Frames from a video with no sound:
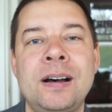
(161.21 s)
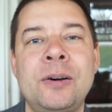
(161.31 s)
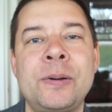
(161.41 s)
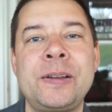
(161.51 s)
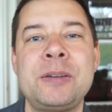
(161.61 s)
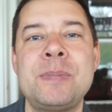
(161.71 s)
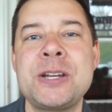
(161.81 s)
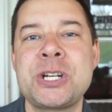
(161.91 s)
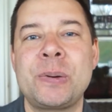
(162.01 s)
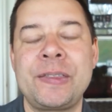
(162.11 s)
or you can
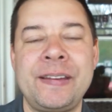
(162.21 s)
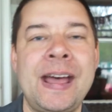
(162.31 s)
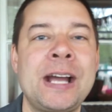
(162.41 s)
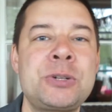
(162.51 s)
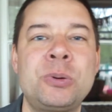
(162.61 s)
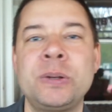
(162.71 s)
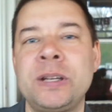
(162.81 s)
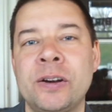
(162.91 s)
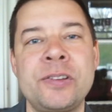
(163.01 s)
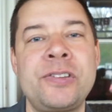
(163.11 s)
measure with an actual
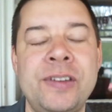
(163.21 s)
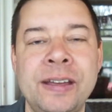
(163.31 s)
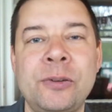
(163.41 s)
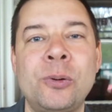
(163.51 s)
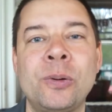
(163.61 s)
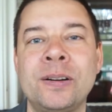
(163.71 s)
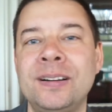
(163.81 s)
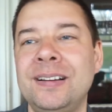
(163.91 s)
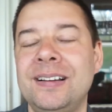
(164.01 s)
yardstick or